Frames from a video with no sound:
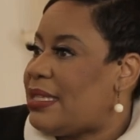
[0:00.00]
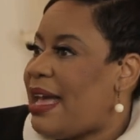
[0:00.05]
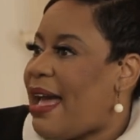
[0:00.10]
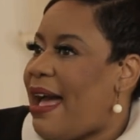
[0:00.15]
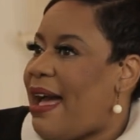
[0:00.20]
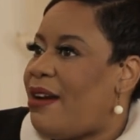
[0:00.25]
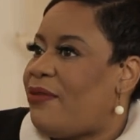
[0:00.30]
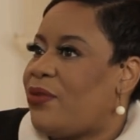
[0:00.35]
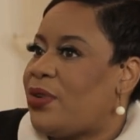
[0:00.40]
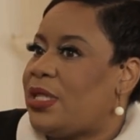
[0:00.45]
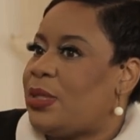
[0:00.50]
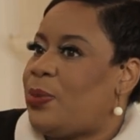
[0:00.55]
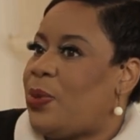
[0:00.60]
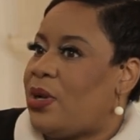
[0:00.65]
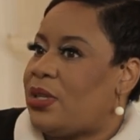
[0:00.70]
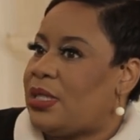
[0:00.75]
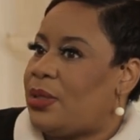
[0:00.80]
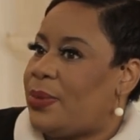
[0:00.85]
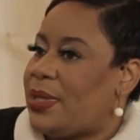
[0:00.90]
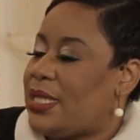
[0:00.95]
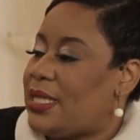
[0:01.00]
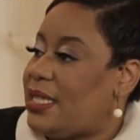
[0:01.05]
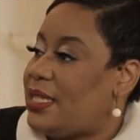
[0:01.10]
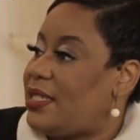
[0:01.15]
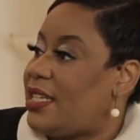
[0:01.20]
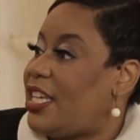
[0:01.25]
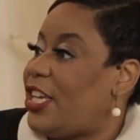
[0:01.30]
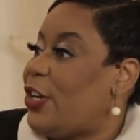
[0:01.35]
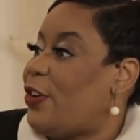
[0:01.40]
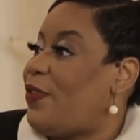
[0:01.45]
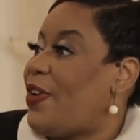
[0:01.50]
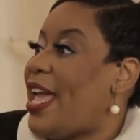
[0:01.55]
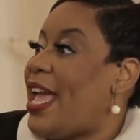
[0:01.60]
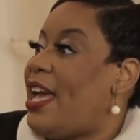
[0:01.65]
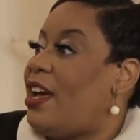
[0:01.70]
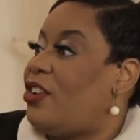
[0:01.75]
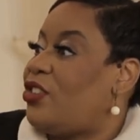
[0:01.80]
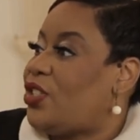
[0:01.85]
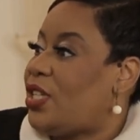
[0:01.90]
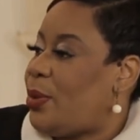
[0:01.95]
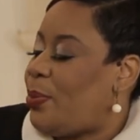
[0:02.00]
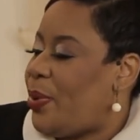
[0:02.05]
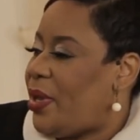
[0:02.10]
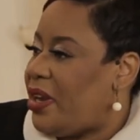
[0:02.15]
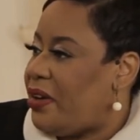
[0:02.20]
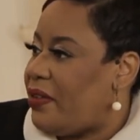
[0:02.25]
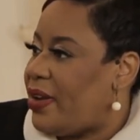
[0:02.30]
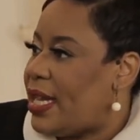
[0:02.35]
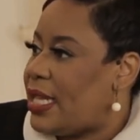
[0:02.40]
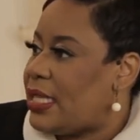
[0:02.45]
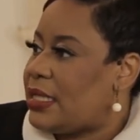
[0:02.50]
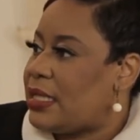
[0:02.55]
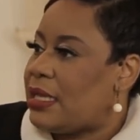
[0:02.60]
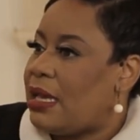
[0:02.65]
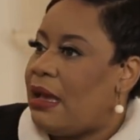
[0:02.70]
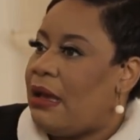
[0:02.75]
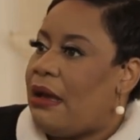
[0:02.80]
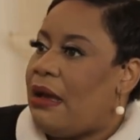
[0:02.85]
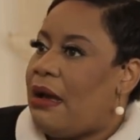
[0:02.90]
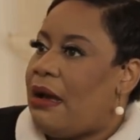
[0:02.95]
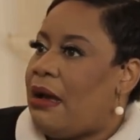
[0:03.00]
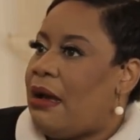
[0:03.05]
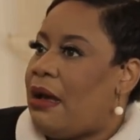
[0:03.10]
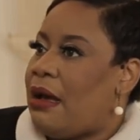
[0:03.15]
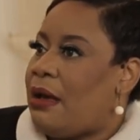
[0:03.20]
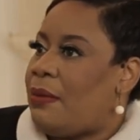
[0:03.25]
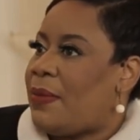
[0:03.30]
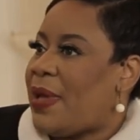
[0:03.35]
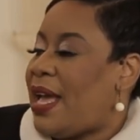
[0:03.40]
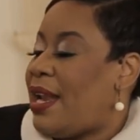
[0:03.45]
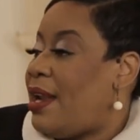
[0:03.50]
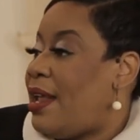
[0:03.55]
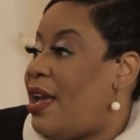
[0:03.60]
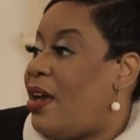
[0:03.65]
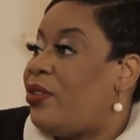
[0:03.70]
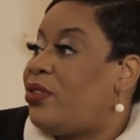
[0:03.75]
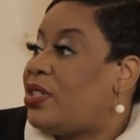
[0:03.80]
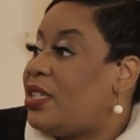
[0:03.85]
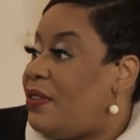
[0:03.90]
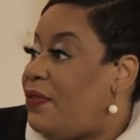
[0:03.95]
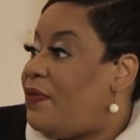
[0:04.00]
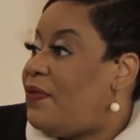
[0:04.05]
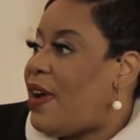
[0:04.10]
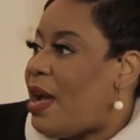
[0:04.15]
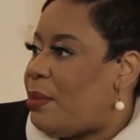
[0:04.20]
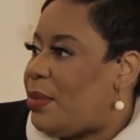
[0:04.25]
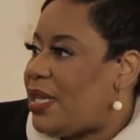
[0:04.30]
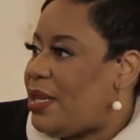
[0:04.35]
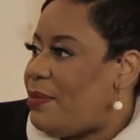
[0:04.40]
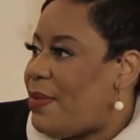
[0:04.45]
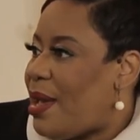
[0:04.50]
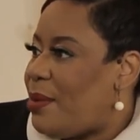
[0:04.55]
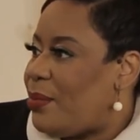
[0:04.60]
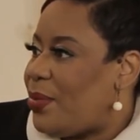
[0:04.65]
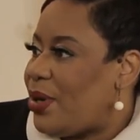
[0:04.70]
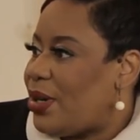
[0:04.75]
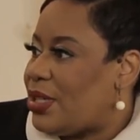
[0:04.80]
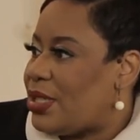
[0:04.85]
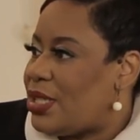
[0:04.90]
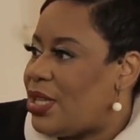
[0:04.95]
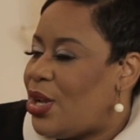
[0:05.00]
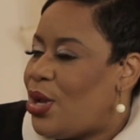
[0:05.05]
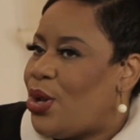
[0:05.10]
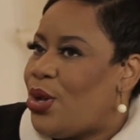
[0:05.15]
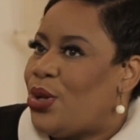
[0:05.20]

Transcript: have responsibilities to care for elderly parents mm-hmm. And elderly family members.